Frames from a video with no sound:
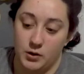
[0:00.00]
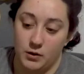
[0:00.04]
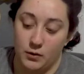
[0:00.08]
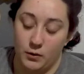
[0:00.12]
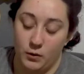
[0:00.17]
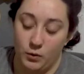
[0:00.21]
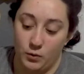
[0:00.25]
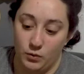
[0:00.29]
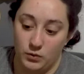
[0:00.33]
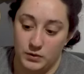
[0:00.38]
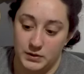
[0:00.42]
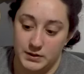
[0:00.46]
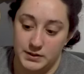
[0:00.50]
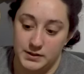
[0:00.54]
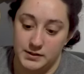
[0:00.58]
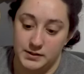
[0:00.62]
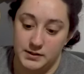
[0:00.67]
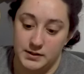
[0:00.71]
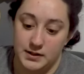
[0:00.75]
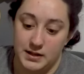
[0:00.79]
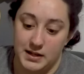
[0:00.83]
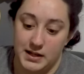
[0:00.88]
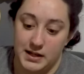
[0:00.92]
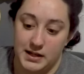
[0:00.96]

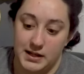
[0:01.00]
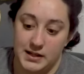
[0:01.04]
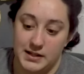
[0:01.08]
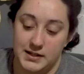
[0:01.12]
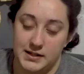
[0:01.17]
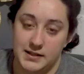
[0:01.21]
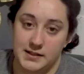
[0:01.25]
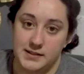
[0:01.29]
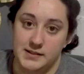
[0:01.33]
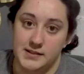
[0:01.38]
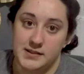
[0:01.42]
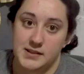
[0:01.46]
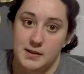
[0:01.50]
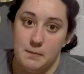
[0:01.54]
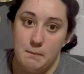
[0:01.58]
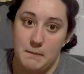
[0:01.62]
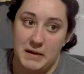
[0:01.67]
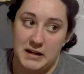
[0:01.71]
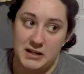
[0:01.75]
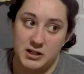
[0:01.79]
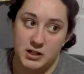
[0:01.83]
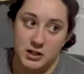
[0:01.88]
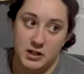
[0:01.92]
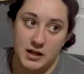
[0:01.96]
old and it's the
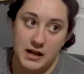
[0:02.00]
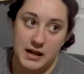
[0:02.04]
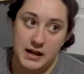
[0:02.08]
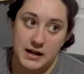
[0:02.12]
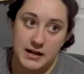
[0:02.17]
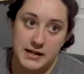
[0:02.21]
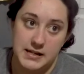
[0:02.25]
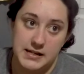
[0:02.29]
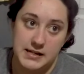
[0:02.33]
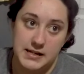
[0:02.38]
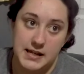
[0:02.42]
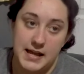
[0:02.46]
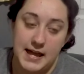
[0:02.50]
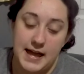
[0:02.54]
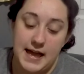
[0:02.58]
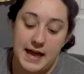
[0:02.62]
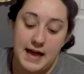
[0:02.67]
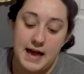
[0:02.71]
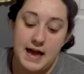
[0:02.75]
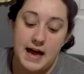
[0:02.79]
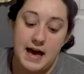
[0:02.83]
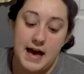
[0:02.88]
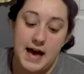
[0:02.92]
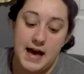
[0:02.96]
mesh kind,
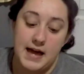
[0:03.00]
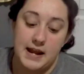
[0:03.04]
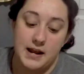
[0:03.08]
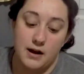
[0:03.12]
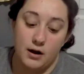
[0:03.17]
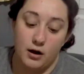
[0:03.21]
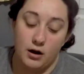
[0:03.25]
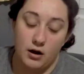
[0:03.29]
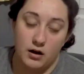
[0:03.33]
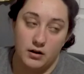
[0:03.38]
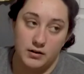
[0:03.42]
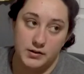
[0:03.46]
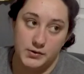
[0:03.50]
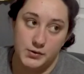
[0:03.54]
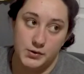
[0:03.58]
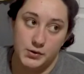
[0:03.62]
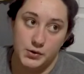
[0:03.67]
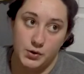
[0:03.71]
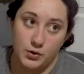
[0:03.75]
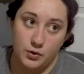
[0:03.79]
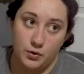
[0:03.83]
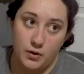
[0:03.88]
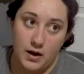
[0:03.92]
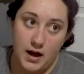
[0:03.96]
and it
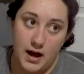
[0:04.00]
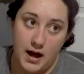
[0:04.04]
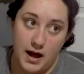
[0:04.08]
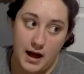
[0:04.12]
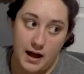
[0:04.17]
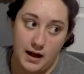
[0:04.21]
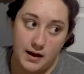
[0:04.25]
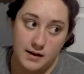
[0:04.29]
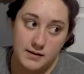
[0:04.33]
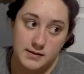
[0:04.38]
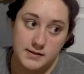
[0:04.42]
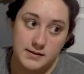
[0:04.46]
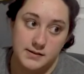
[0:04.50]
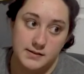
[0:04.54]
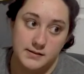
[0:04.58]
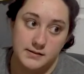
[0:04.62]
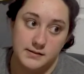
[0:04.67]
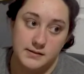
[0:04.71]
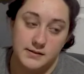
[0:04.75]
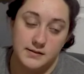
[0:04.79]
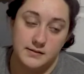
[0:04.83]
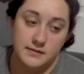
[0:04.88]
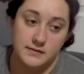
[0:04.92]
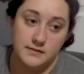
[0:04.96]
also
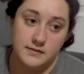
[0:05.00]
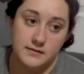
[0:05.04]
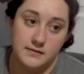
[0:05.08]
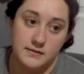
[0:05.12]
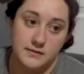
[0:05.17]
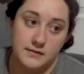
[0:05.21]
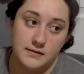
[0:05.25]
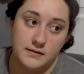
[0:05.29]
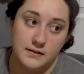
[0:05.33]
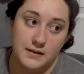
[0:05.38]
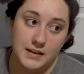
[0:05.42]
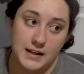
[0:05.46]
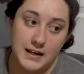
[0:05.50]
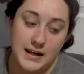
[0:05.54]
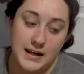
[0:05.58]
has the